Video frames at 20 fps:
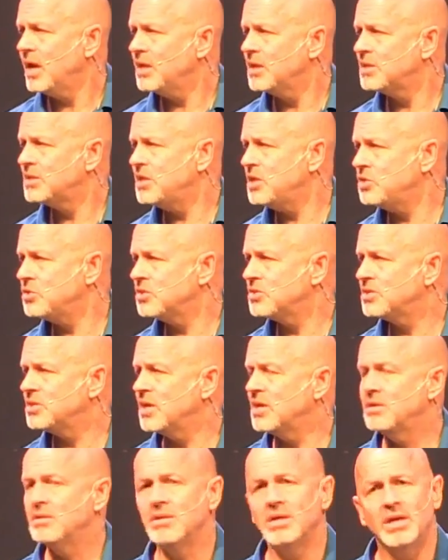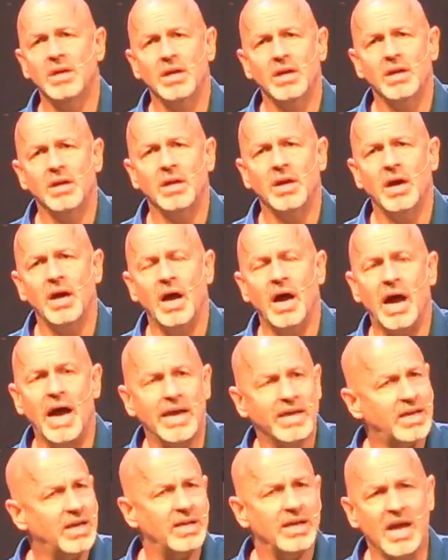And the teacher said,
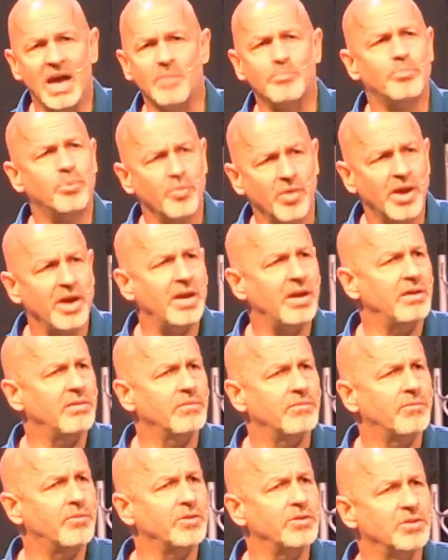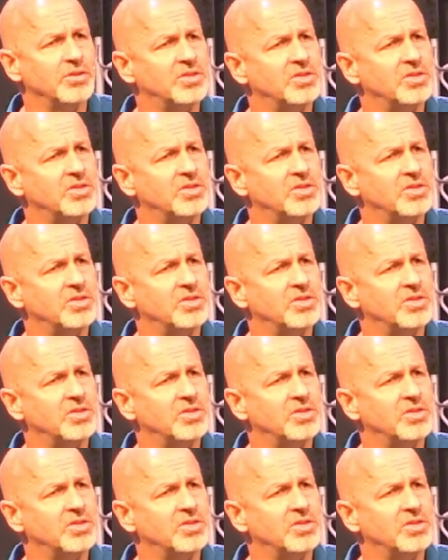I cannot pray for